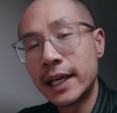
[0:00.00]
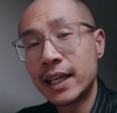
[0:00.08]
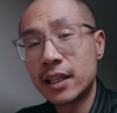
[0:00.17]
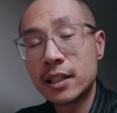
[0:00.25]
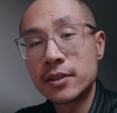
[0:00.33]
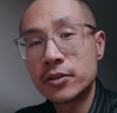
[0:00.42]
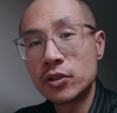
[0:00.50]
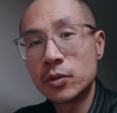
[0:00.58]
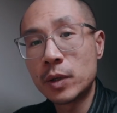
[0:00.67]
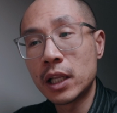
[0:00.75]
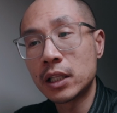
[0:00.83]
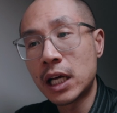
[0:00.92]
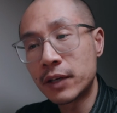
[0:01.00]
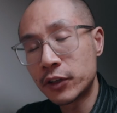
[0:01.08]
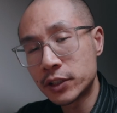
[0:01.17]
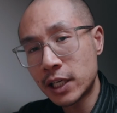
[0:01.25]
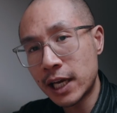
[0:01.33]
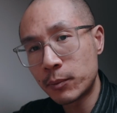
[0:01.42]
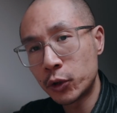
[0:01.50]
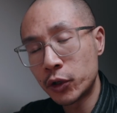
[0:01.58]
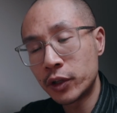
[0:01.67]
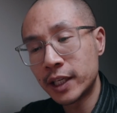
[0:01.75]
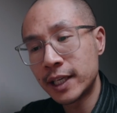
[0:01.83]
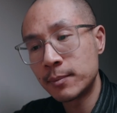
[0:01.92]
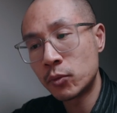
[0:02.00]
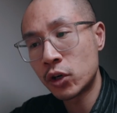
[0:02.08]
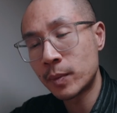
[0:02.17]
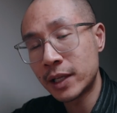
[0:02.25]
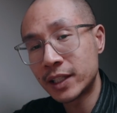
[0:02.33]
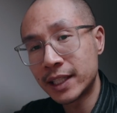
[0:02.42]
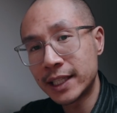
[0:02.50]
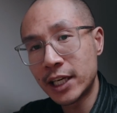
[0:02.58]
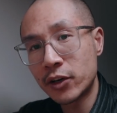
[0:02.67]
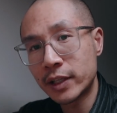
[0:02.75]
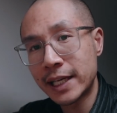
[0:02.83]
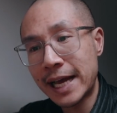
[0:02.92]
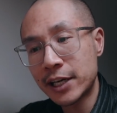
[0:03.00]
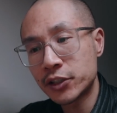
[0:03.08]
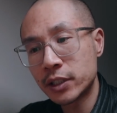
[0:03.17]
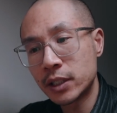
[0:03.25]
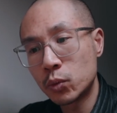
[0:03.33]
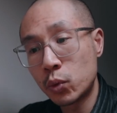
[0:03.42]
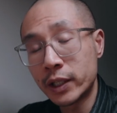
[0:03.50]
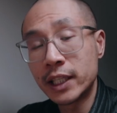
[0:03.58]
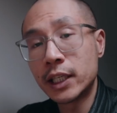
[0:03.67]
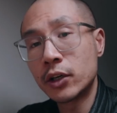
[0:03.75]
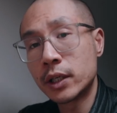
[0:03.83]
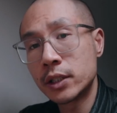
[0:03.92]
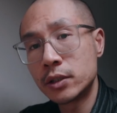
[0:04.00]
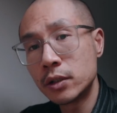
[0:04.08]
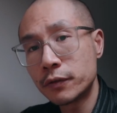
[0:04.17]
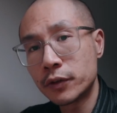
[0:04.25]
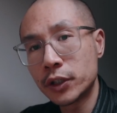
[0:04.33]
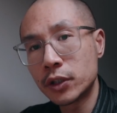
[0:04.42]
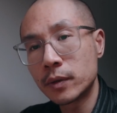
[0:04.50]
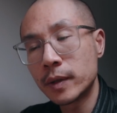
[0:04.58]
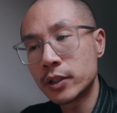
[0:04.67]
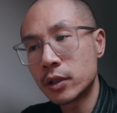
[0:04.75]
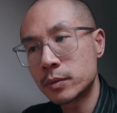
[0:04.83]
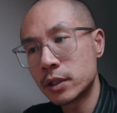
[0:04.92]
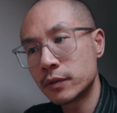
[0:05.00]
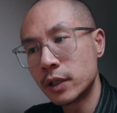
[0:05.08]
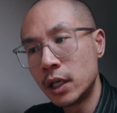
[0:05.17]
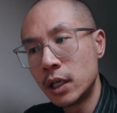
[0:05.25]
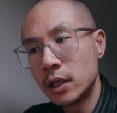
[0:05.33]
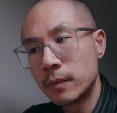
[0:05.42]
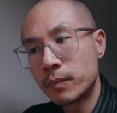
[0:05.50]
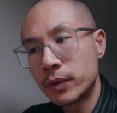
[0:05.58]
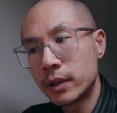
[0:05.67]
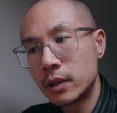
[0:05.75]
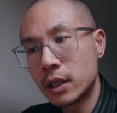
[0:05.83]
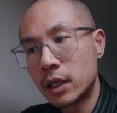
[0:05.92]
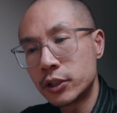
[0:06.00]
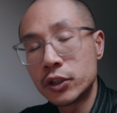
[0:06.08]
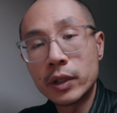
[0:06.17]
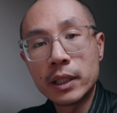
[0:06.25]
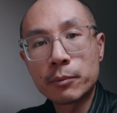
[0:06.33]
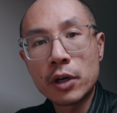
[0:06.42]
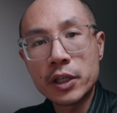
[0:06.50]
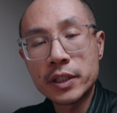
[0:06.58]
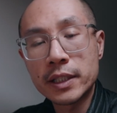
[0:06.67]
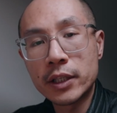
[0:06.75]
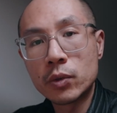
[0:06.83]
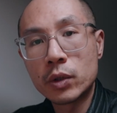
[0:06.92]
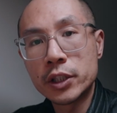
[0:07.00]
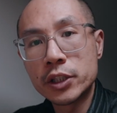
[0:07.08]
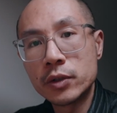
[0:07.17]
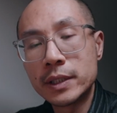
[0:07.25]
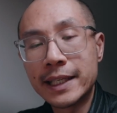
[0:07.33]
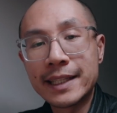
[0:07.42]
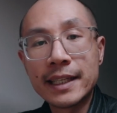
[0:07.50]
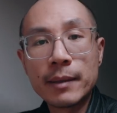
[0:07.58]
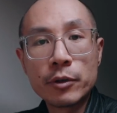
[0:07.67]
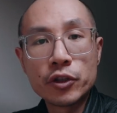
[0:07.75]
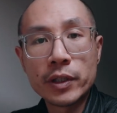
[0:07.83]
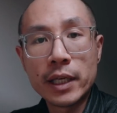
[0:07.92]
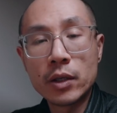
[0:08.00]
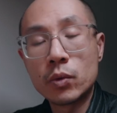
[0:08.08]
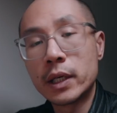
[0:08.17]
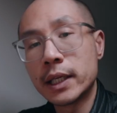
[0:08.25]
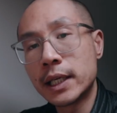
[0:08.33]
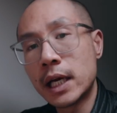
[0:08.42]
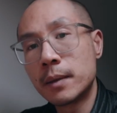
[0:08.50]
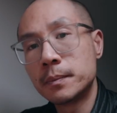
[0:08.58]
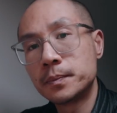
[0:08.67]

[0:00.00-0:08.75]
it can consume a lot of your time where you're thinking more about the gear than actually what the gear can do for you in terms of shooting the projects that you want to shoot to get the imagery that you want to get.